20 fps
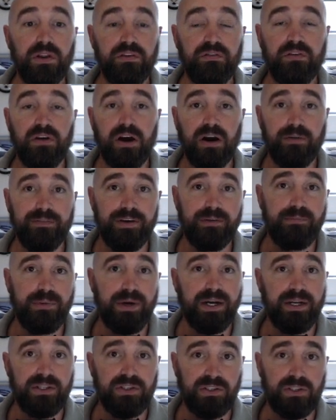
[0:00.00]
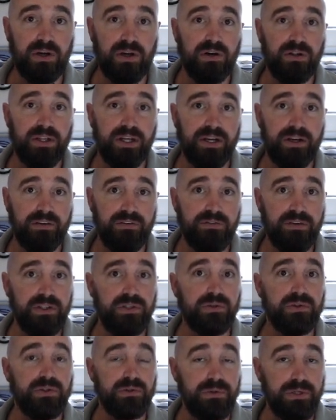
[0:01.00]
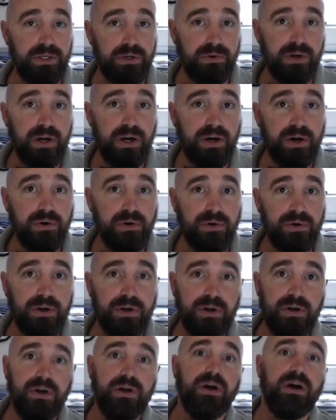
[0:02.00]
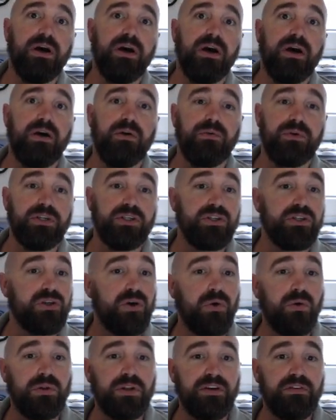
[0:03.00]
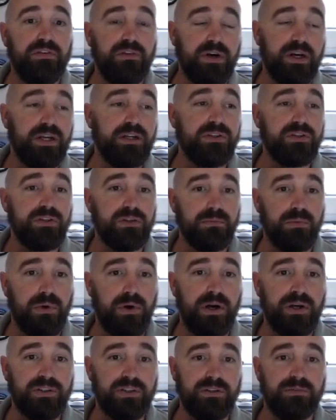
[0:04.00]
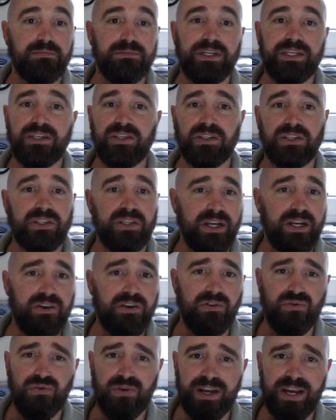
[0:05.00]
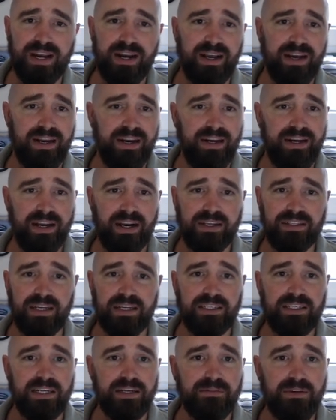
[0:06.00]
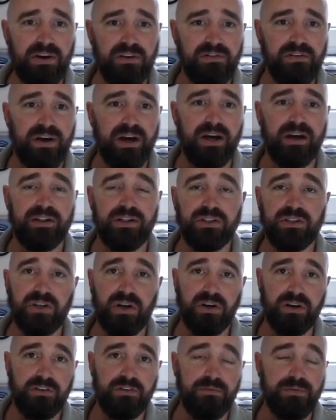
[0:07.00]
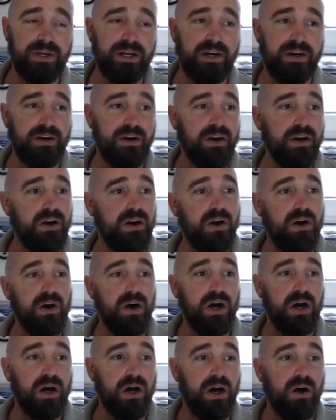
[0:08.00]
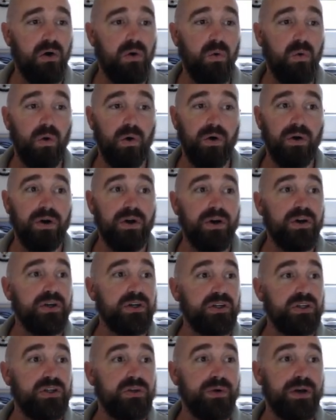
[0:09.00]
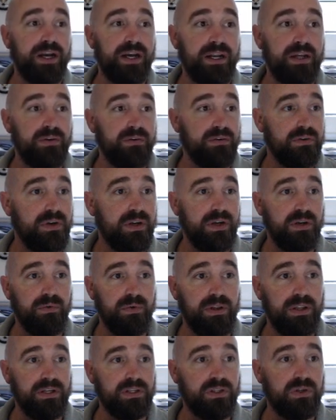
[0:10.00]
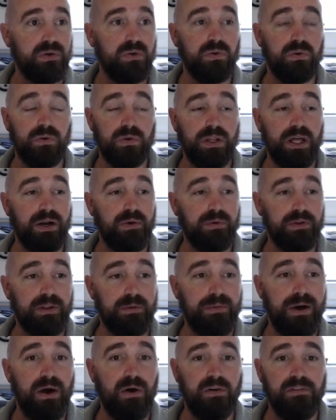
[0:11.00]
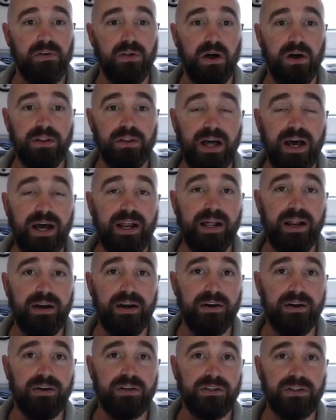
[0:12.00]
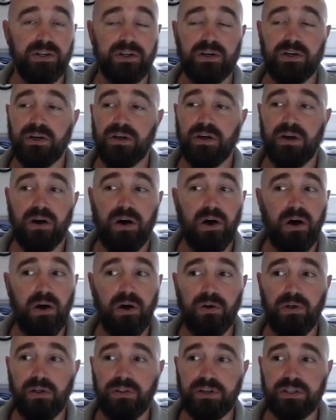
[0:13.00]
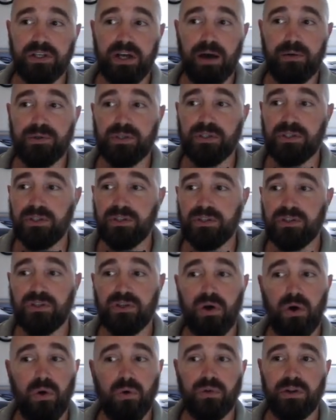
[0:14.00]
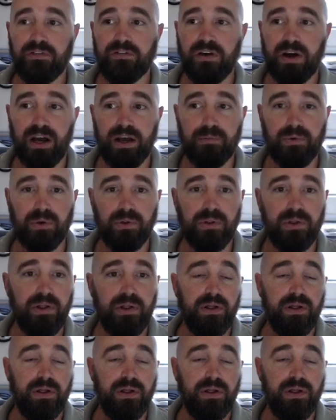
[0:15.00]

environment by installing Visual Studio Code, which is totally free and super awesome, and just like creating an index.html file and starting from there, or doing it in one of these cool, like really powerful online editors. All of these options, totally viable.